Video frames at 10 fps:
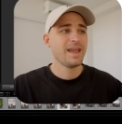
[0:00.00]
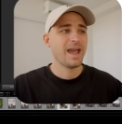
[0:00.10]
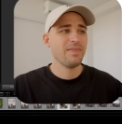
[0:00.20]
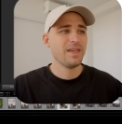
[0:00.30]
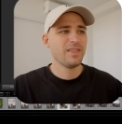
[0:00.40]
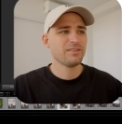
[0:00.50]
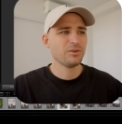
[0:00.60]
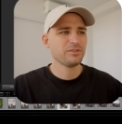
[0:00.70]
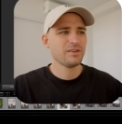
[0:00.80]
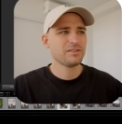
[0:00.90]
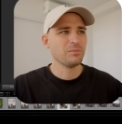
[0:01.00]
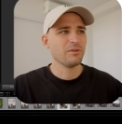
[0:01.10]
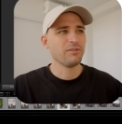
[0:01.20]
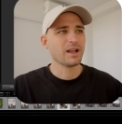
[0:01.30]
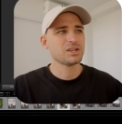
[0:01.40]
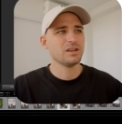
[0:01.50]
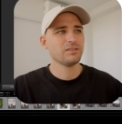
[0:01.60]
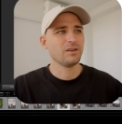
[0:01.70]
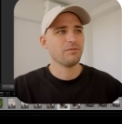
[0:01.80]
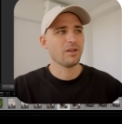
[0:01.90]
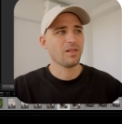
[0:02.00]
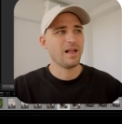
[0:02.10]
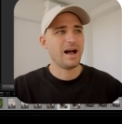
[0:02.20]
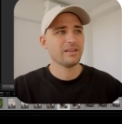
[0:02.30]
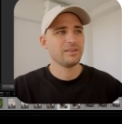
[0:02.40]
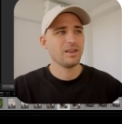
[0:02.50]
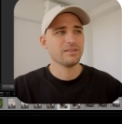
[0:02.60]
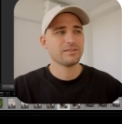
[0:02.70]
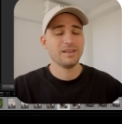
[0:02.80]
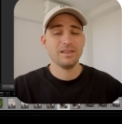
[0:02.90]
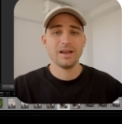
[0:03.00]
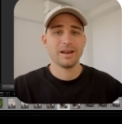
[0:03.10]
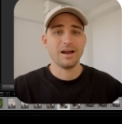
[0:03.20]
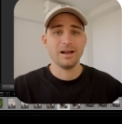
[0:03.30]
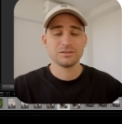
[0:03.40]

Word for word: And then there's also some reflections off the glass that you can see that are